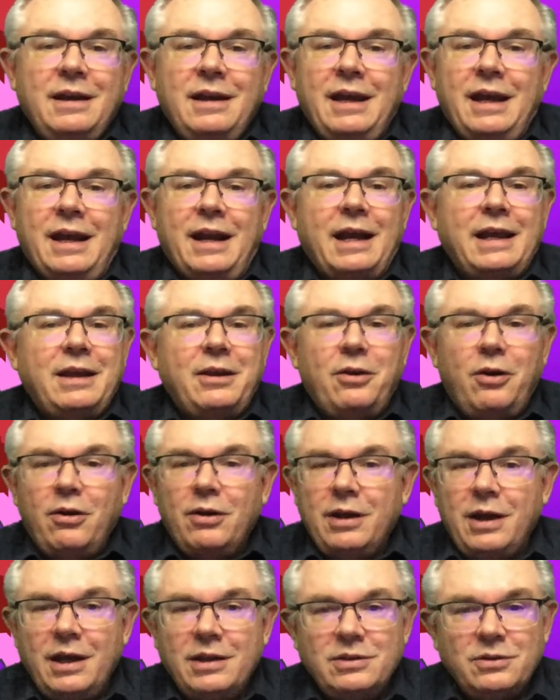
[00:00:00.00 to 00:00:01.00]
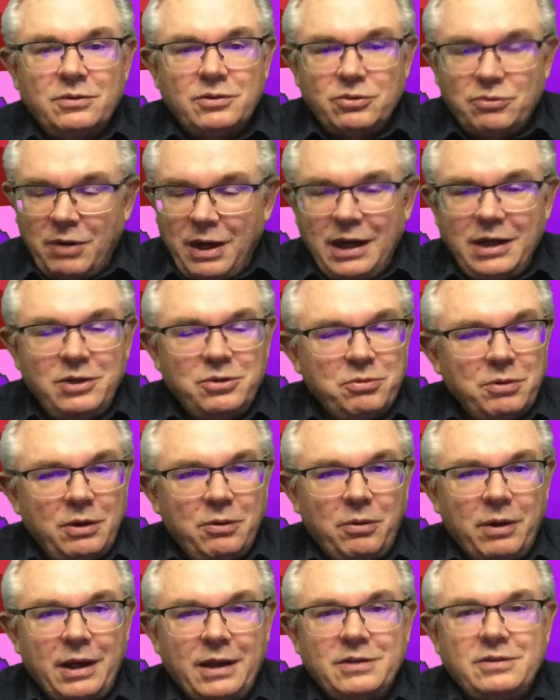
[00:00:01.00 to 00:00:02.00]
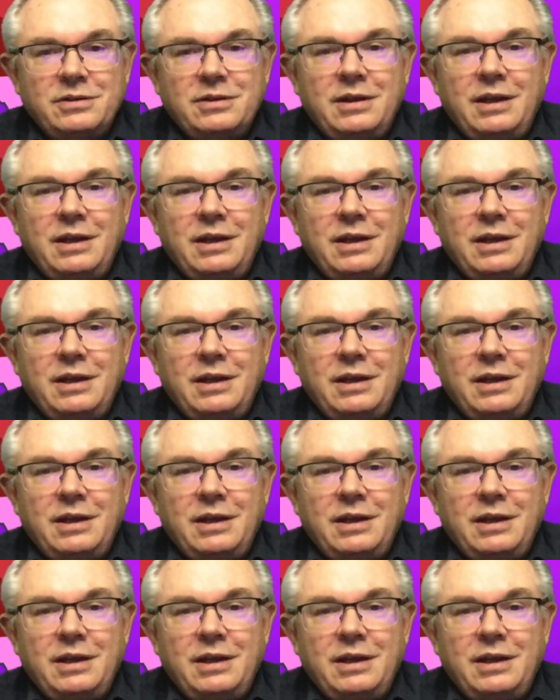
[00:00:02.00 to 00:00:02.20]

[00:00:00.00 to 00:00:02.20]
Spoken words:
and I get all kinds of strange requests.